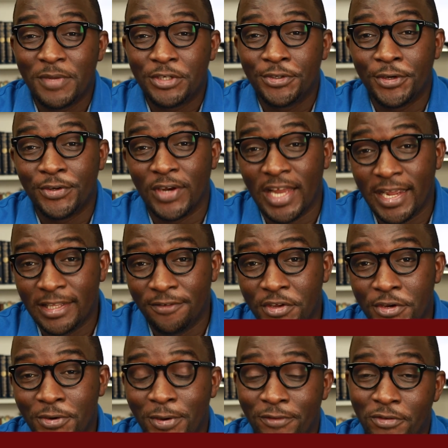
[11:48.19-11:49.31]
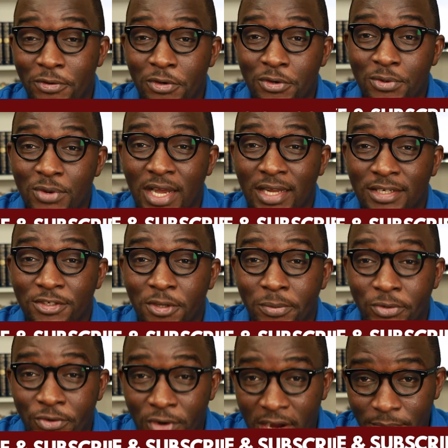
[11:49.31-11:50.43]
Make sure you like the video if you do, and
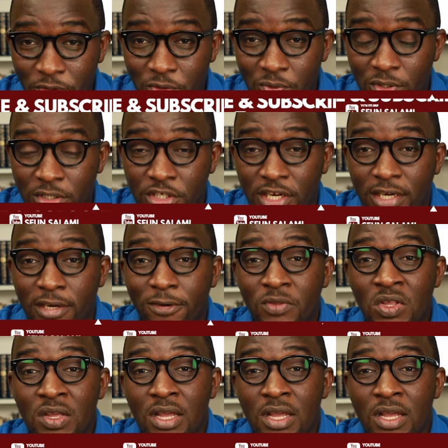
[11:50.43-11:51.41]
subscribe to the channel